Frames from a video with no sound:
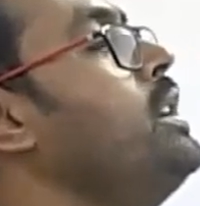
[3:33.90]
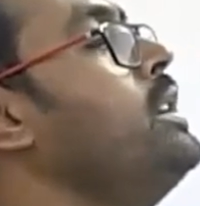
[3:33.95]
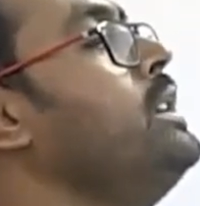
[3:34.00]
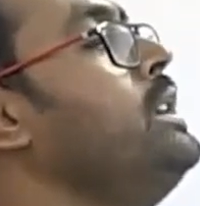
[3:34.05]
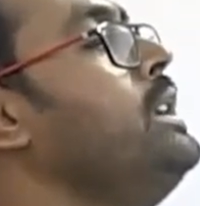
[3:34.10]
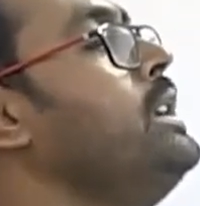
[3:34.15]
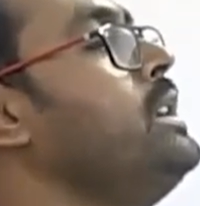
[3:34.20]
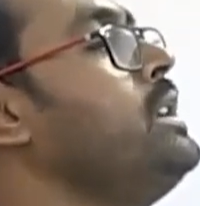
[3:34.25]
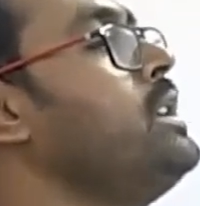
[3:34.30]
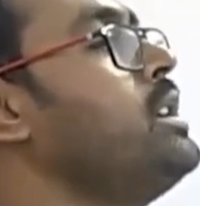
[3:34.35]

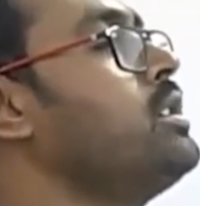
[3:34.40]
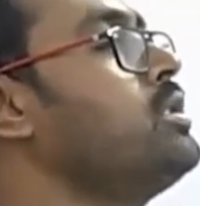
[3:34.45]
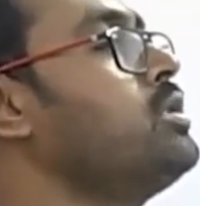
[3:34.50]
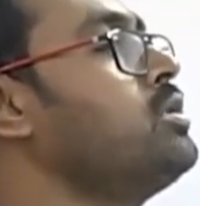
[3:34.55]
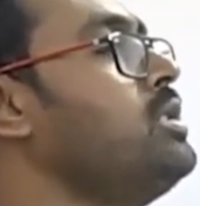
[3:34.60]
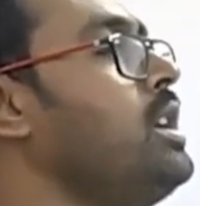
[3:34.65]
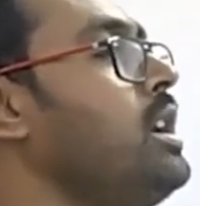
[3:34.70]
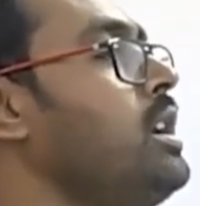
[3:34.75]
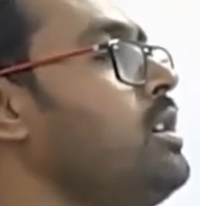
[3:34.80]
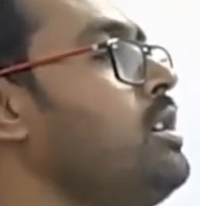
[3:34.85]
linear to
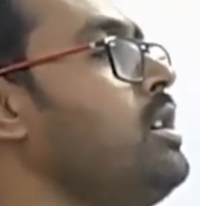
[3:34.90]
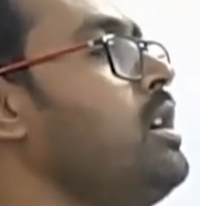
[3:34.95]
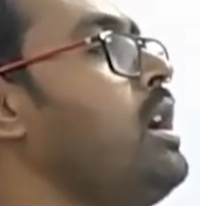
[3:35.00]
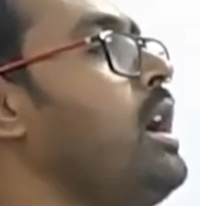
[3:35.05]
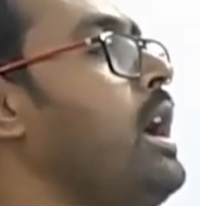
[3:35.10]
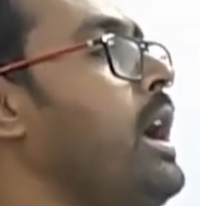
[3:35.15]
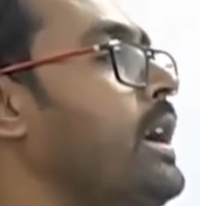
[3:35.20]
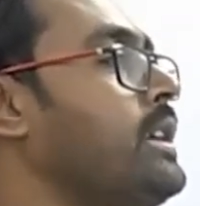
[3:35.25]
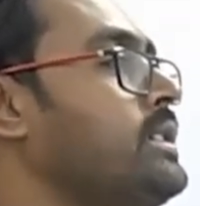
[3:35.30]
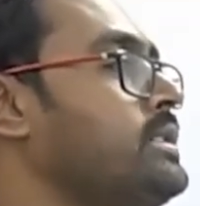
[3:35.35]
the
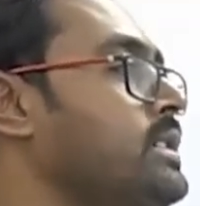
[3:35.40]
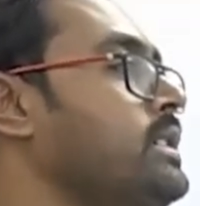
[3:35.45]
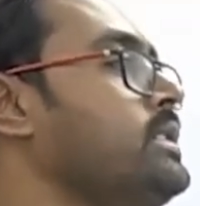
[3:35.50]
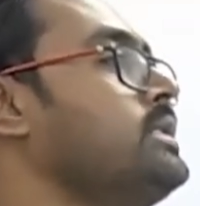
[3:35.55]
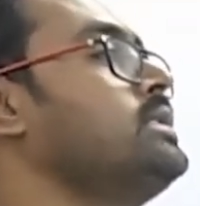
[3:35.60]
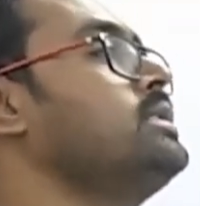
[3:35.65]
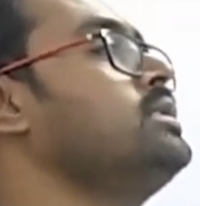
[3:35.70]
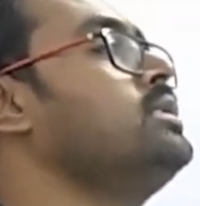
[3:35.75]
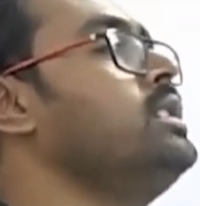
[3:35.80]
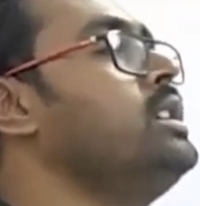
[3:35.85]

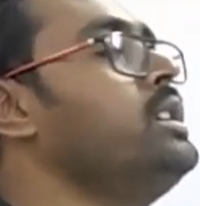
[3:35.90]
axis.